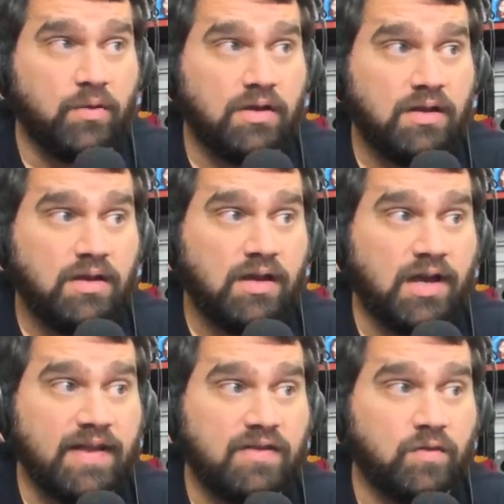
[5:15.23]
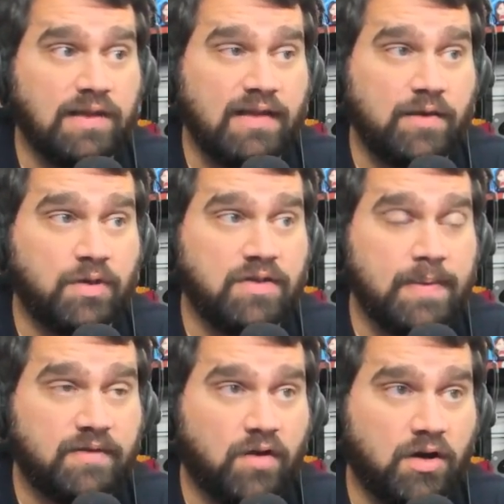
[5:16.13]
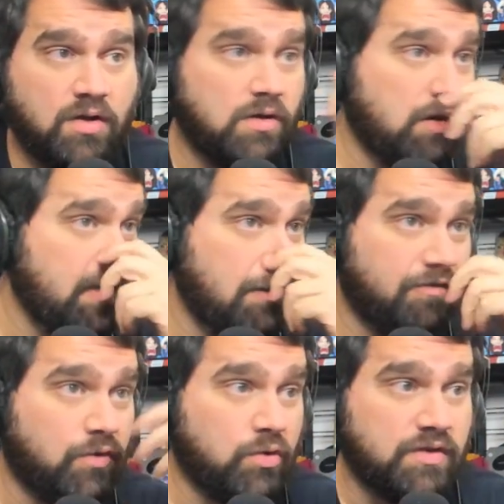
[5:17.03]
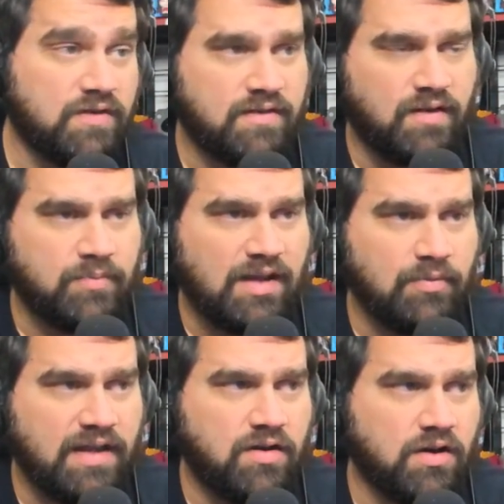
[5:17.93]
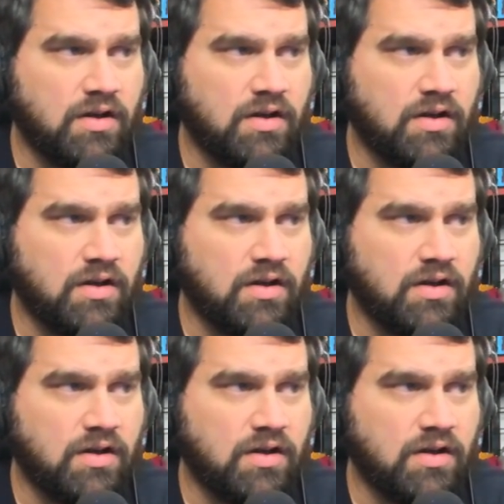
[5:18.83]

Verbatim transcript: the Penguin. Uh, that's who they led with in this article, and then of course, sometime